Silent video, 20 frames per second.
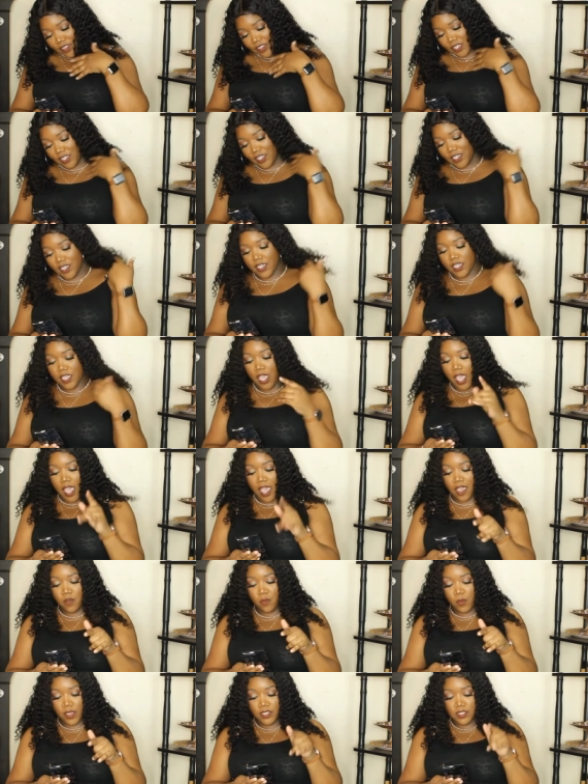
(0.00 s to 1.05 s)
the
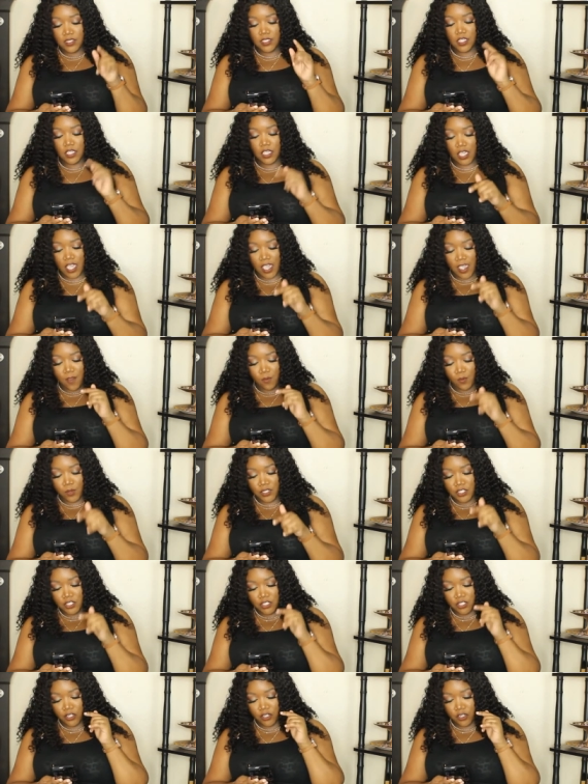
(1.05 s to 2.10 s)
high-waisted cat
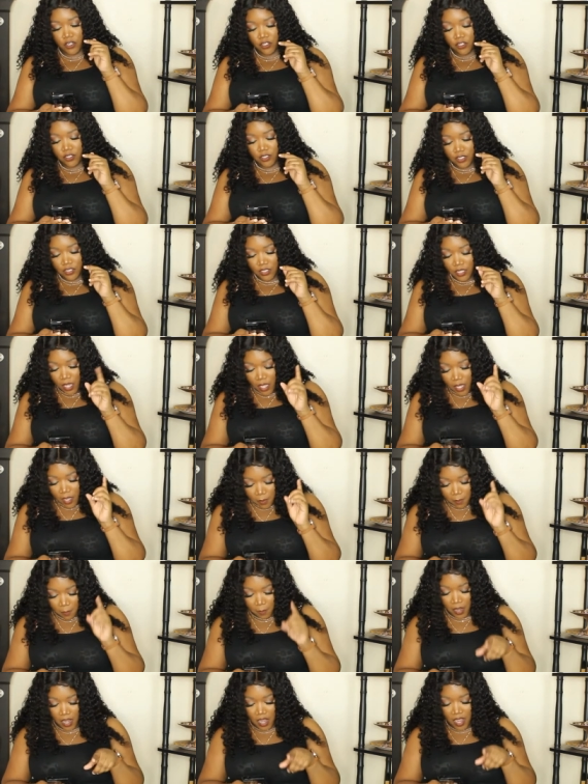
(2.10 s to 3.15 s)
whiskers
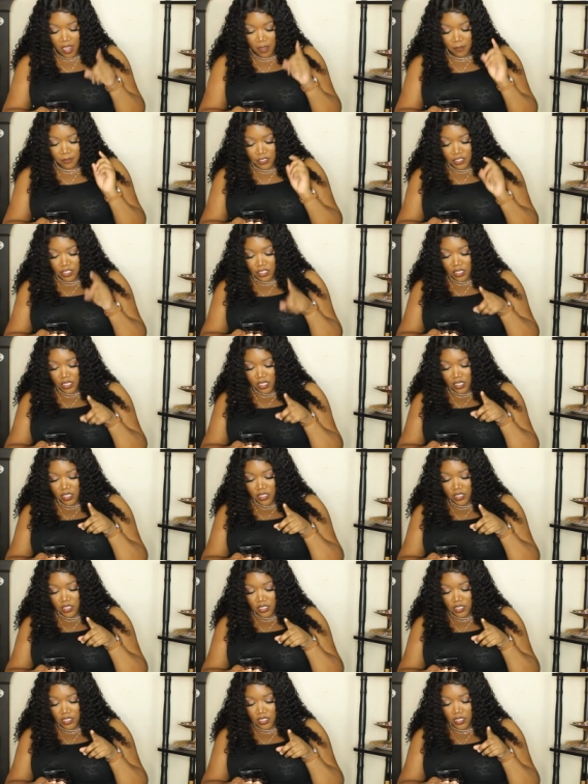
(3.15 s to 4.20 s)
mom
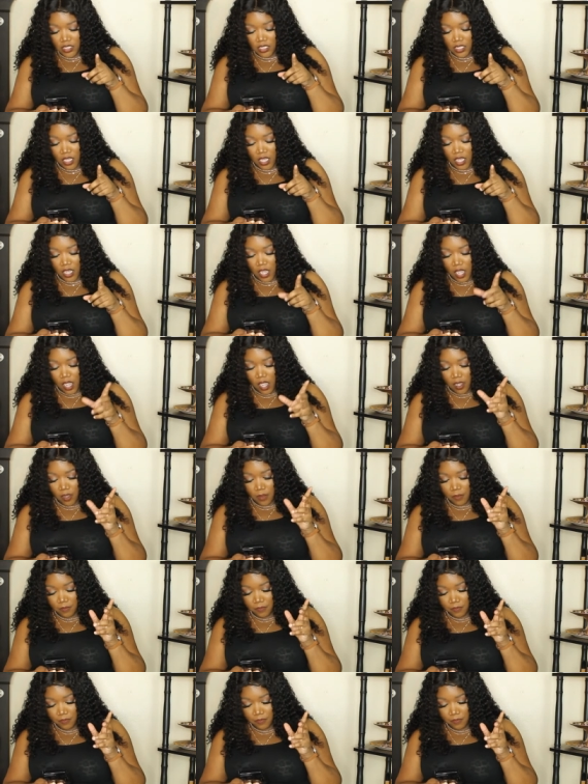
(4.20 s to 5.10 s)
jeans. I